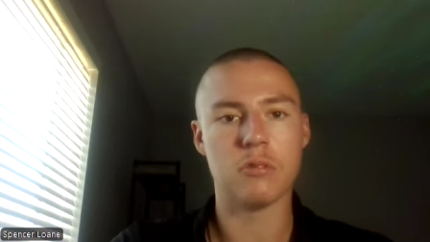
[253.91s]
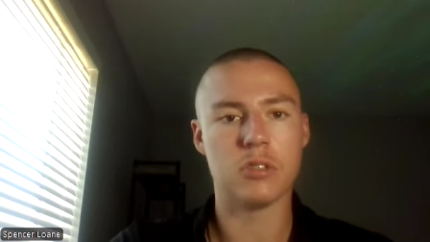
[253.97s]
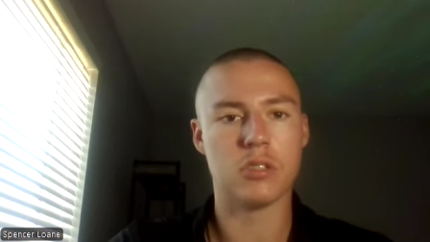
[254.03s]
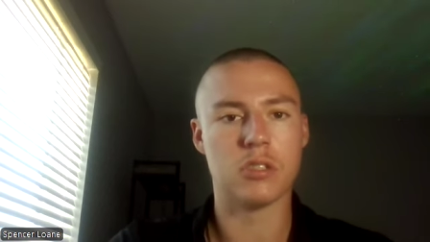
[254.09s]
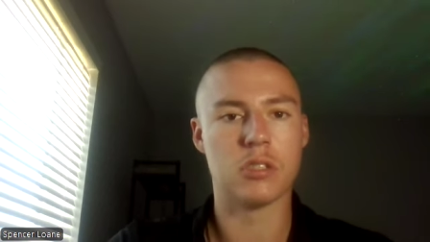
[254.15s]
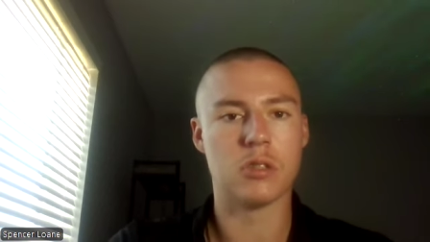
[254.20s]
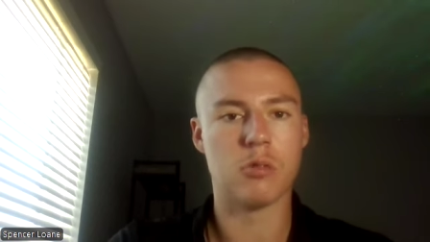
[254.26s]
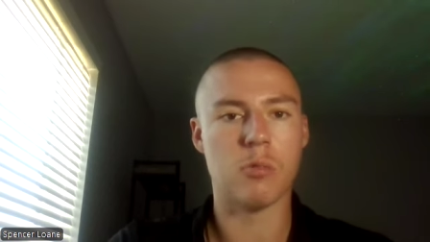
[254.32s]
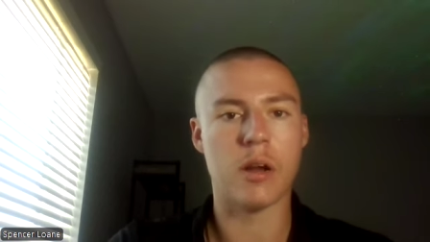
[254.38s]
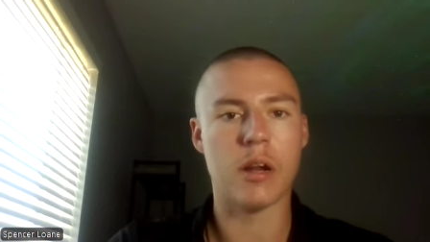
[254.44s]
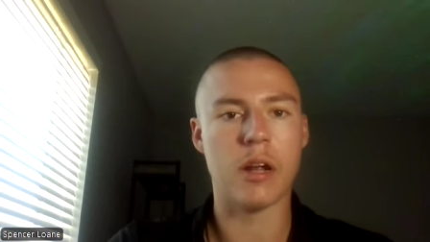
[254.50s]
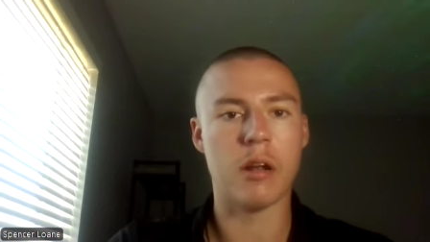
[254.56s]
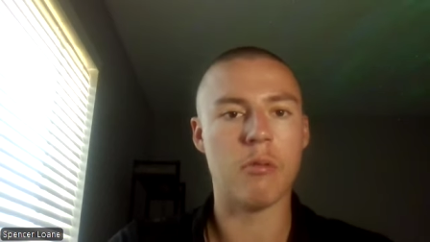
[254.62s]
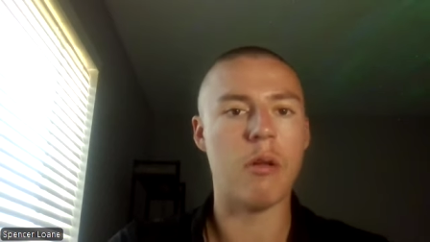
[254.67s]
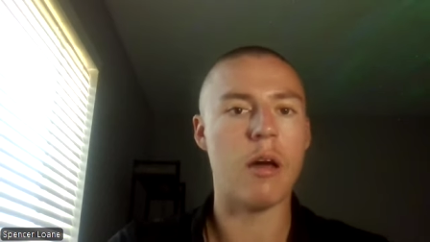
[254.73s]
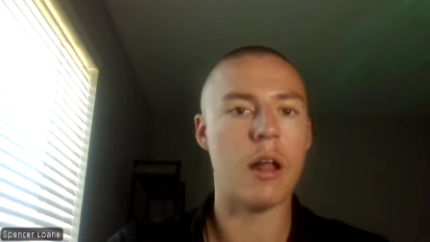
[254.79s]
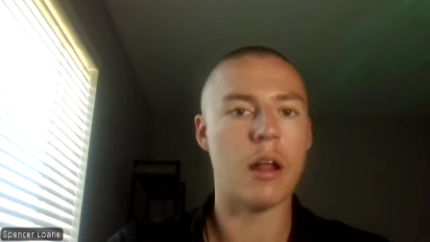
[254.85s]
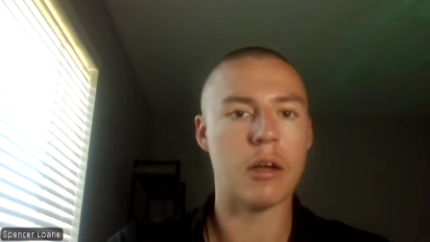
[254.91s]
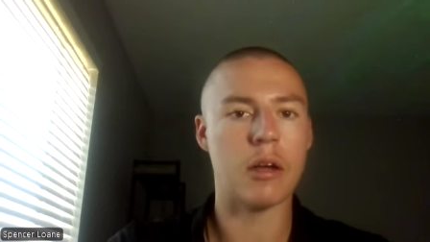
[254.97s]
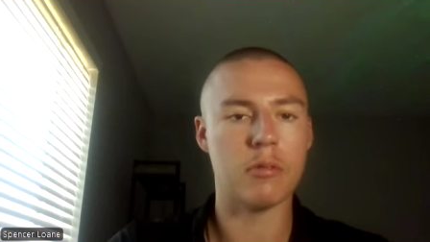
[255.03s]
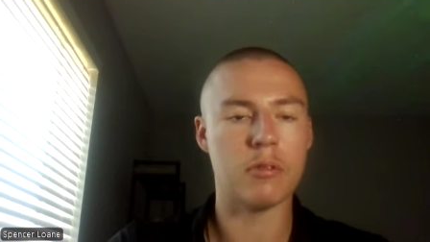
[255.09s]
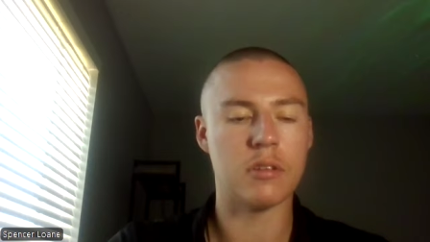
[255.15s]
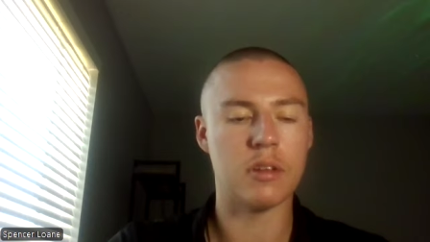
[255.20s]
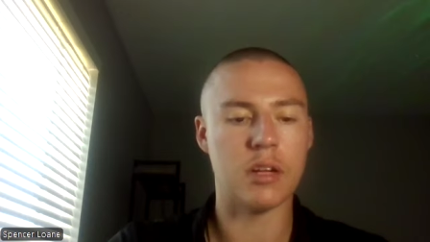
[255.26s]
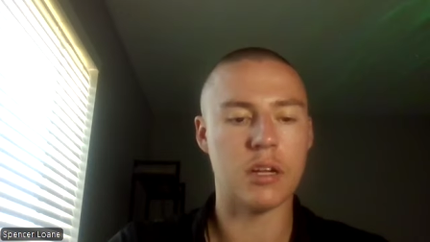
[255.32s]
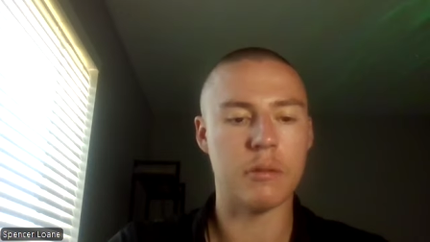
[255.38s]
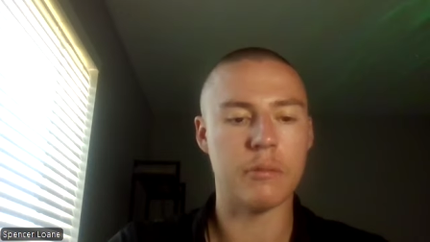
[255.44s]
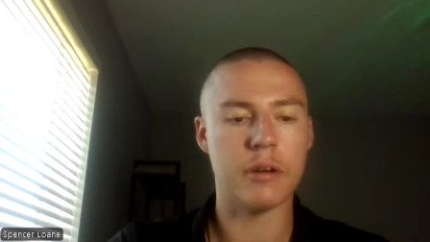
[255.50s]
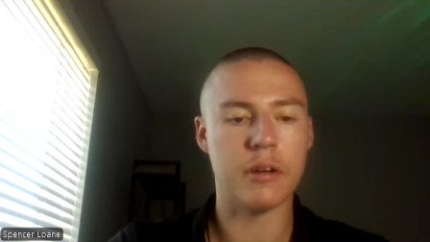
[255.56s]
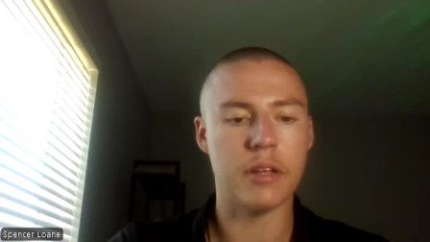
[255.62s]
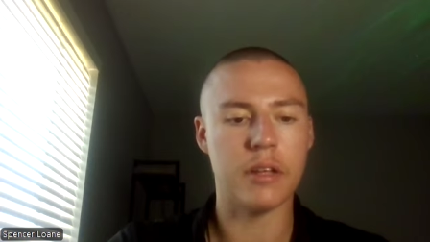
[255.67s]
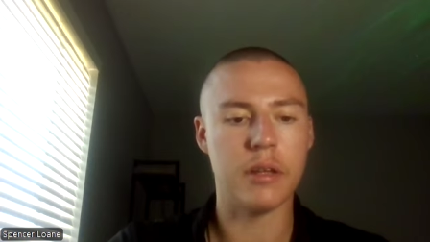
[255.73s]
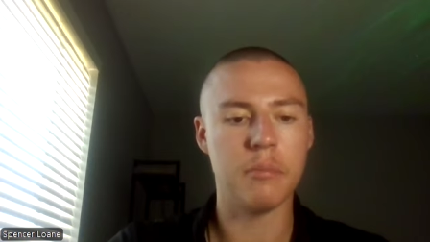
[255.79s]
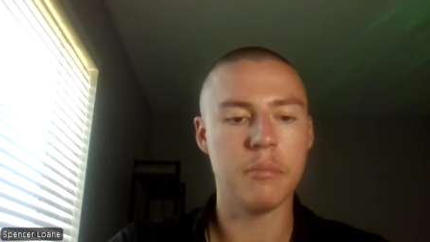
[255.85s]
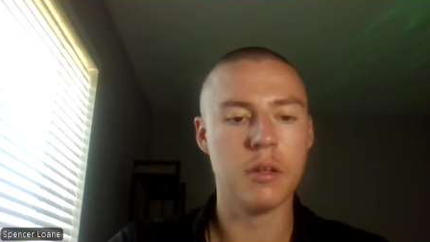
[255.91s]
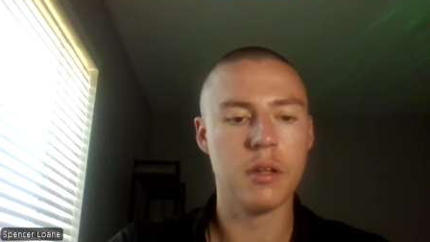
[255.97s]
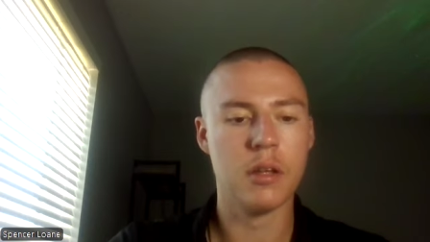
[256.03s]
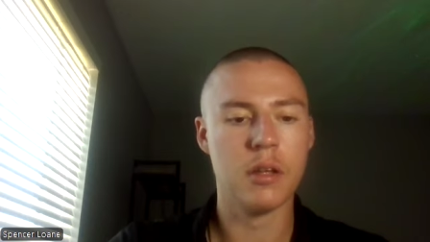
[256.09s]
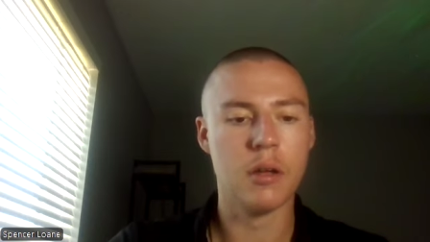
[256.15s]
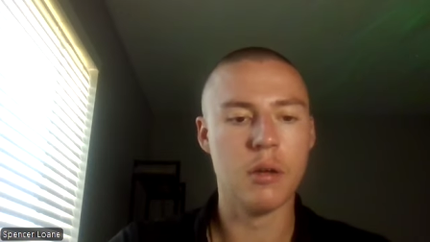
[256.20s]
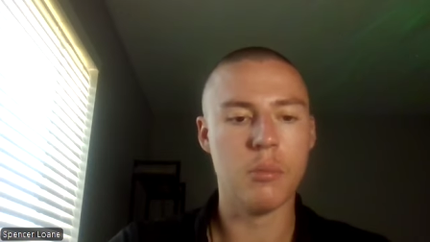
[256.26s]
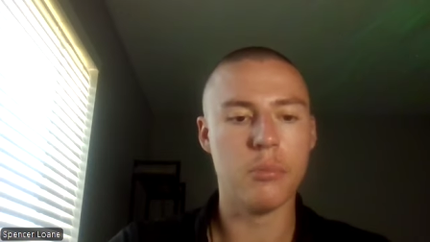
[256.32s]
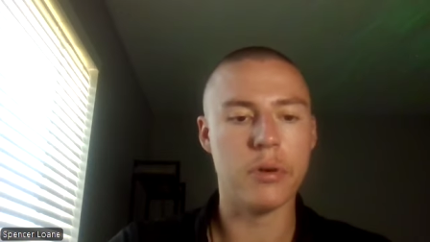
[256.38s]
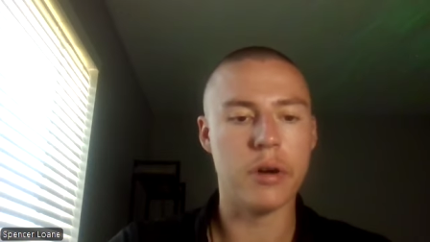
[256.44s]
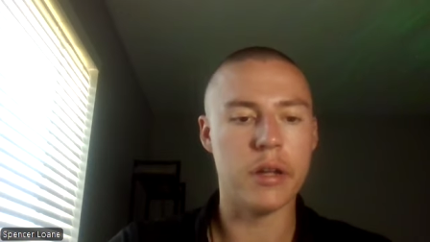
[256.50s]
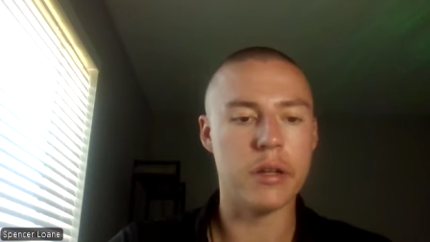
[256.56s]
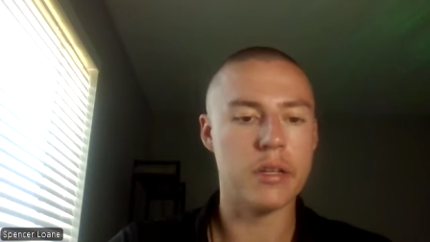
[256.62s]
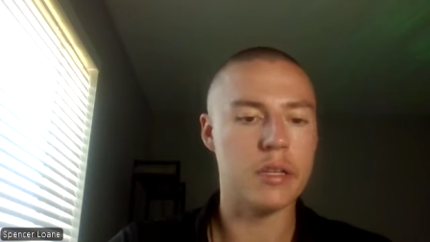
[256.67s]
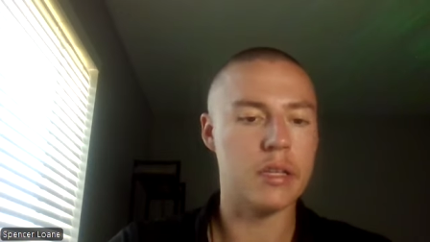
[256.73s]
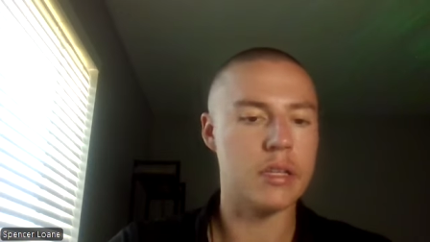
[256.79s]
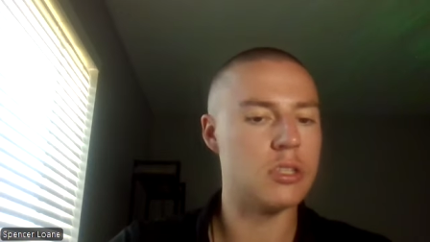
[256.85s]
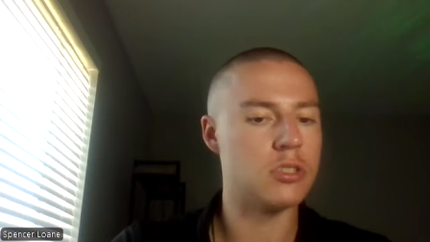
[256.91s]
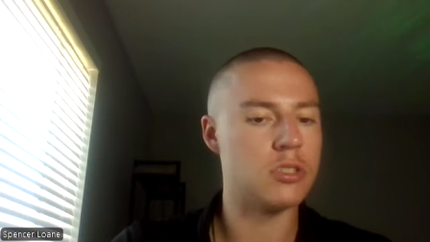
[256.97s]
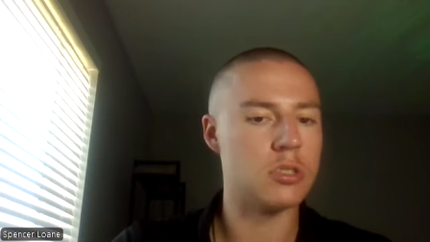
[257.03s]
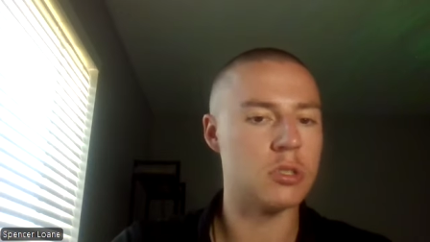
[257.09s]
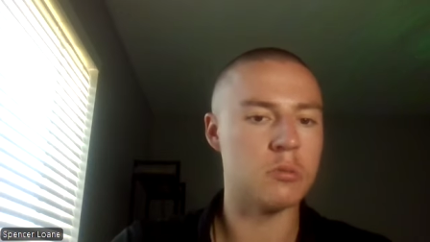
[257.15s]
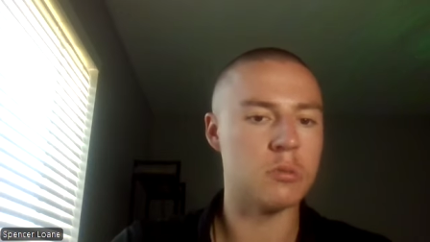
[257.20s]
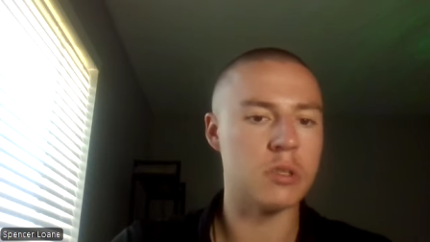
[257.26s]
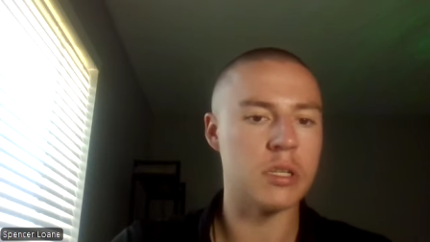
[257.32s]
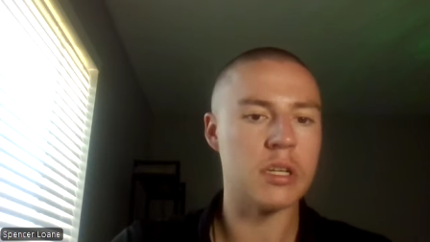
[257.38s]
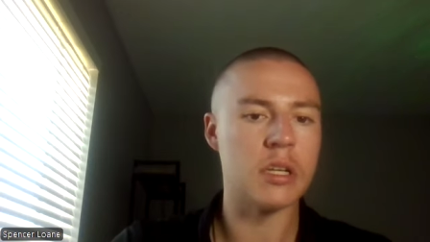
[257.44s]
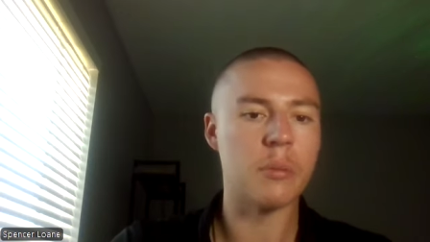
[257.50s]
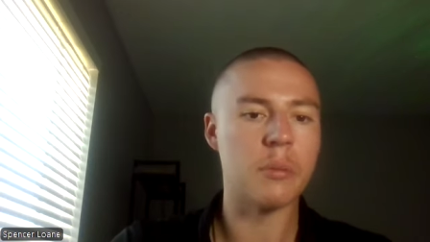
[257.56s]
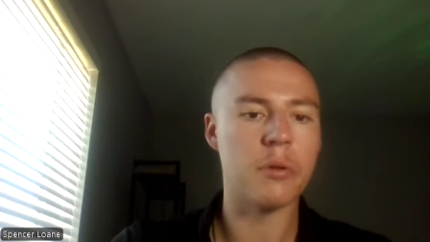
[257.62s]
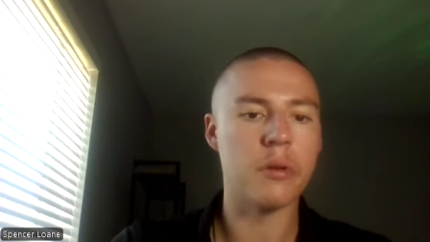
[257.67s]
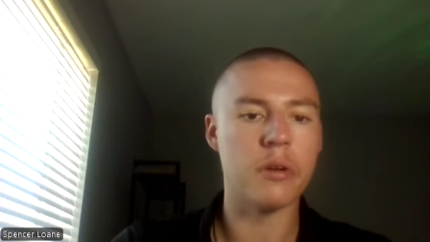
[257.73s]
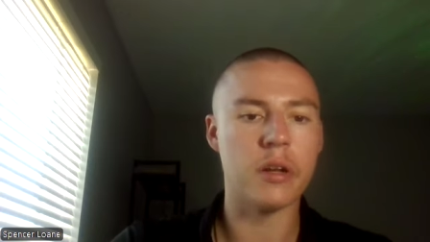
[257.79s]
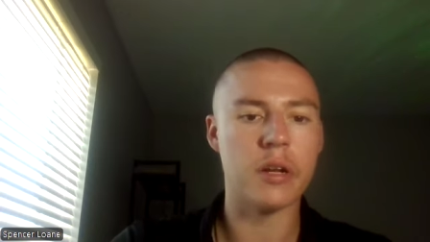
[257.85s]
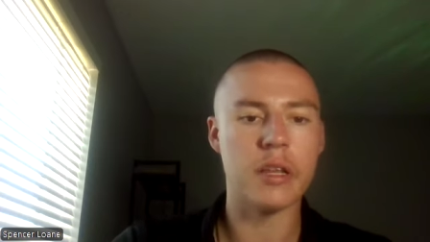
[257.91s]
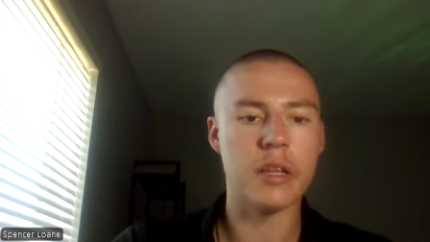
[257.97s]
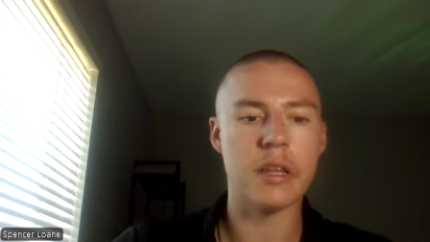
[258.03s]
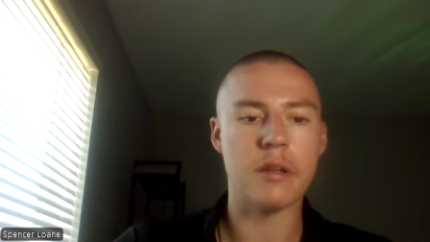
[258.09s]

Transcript: which is quite ironic when talking about him but he showed really good ability.